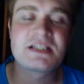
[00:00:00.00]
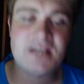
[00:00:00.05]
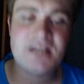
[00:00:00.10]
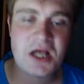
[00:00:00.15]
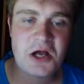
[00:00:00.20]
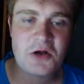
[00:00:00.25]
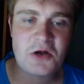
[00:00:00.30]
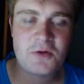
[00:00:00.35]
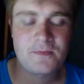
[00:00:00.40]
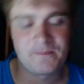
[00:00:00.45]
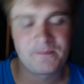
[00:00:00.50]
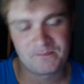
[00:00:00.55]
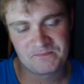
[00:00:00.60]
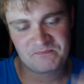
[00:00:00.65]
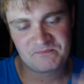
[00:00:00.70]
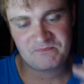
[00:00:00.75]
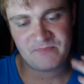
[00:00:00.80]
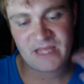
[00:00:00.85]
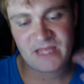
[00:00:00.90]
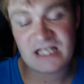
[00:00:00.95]
So,
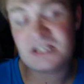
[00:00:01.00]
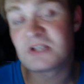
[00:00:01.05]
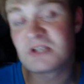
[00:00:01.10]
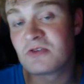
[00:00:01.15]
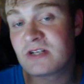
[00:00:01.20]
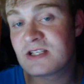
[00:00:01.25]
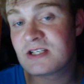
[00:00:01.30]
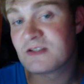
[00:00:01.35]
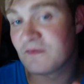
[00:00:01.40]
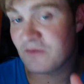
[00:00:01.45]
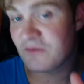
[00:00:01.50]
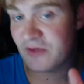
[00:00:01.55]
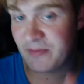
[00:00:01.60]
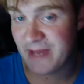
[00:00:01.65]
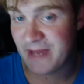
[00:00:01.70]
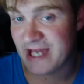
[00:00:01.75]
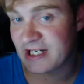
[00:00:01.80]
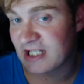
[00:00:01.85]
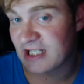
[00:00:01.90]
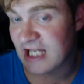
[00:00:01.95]
that's the reason for the
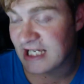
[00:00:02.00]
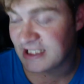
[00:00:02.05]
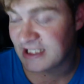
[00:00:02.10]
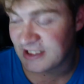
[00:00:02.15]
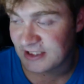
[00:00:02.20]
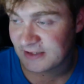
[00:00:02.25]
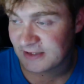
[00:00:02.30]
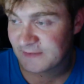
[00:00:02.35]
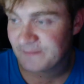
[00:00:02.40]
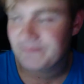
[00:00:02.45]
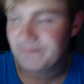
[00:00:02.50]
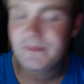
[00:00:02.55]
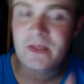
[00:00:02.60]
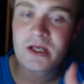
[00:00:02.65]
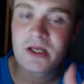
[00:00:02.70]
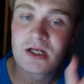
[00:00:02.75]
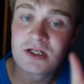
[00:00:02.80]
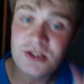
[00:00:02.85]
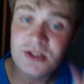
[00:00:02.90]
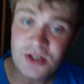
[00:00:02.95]
bad lighting.
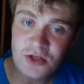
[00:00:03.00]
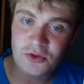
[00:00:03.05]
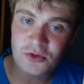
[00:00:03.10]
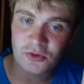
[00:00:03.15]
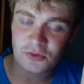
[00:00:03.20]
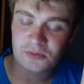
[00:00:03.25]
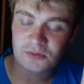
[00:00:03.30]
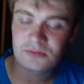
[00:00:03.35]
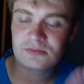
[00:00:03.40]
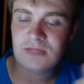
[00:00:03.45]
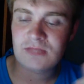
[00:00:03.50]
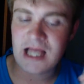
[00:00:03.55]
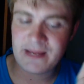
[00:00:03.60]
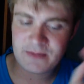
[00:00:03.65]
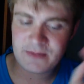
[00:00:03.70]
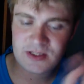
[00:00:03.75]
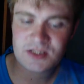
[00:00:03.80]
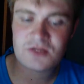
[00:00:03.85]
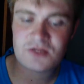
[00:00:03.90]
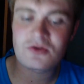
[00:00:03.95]
Two,
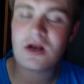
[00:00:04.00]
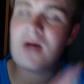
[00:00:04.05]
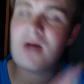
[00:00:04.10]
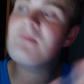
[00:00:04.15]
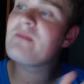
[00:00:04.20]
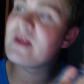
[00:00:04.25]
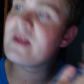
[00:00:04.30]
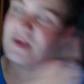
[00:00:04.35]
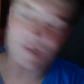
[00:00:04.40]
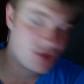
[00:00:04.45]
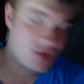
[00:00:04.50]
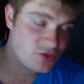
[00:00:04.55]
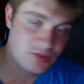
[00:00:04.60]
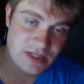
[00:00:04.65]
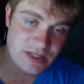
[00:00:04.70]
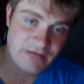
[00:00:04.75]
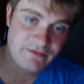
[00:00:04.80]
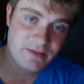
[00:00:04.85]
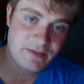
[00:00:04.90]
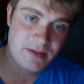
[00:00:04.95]
I'm a scrub, there
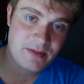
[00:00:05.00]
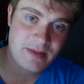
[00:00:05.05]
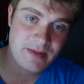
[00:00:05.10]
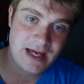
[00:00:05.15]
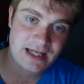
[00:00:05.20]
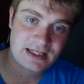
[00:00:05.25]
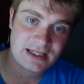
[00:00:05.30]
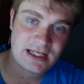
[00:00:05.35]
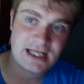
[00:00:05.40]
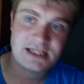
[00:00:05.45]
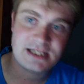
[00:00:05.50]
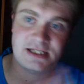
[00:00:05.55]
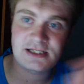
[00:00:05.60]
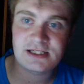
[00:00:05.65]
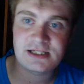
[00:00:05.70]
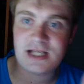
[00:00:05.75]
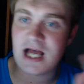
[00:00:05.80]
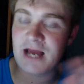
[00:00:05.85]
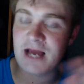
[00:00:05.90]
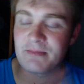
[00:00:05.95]
should never be bad
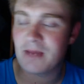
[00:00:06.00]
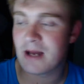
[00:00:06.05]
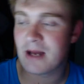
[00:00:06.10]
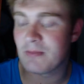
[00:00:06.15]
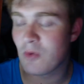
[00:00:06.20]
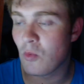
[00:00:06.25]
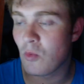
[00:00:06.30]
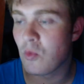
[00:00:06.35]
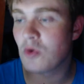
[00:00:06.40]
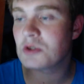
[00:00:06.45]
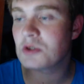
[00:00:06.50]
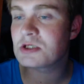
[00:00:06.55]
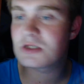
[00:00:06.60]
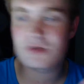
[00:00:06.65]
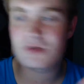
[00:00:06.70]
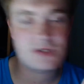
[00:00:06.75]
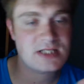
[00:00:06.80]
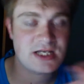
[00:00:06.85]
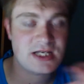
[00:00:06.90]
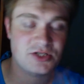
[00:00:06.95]
lighting, and I'm a
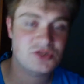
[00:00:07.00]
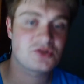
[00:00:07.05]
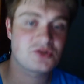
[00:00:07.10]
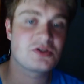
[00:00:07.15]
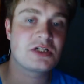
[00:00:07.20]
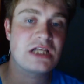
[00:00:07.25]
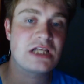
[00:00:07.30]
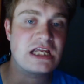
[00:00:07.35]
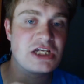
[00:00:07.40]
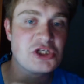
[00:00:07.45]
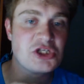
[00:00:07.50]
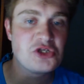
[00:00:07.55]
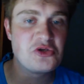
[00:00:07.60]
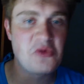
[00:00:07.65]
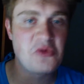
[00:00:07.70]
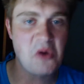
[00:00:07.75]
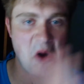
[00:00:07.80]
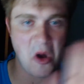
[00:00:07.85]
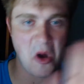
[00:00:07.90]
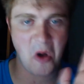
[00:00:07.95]
wuss because I should
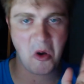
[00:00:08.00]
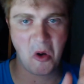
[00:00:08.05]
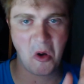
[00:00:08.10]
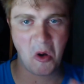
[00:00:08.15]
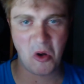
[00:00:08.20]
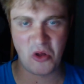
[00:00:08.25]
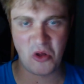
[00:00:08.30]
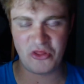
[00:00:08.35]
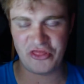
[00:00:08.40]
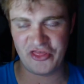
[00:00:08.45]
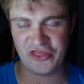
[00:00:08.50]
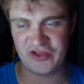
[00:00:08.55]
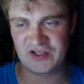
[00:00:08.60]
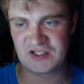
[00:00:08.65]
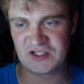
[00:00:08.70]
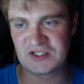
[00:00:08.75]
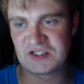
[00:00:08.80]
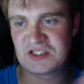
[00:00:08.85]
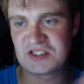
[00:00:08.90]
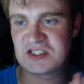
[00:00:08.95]
endure all
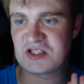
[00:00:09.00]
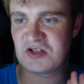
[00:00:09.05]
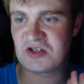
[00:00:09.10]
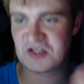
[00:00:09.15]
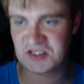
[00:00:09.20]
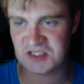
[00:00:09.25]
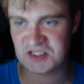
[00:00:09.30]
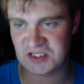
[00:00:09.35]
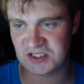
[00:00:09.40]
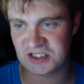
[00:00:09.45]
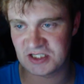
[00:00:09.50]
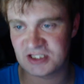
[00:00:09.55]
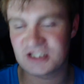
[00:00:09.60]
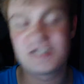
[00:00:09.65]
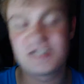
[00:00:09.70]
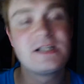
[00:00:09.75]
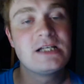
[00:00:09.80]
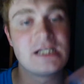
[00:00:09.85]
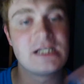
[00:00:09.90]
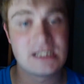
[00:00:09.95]
things
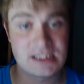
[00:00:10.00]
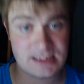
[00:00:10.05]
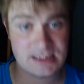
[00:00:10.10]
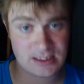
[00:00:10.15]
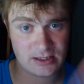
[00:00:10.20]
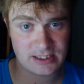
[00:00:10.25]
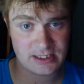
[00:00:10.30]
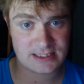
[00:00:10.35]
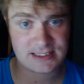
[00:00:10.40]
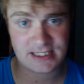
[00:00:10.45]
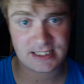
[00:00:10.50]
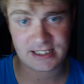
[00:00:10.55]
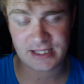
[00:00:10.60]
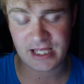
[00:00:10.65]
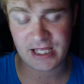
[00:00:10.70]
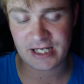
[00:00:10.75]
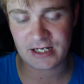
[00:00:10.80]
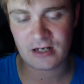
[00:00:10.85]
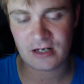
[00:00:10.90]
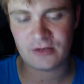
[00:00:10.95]
considered. So let's
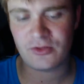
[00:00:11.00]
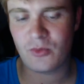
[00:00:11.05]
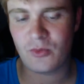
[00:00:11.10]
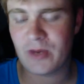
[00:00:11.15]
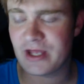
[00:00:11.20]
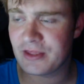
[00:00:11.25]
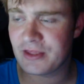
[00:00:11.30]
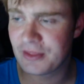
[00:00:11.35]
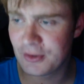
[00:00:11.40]
get that out of the way.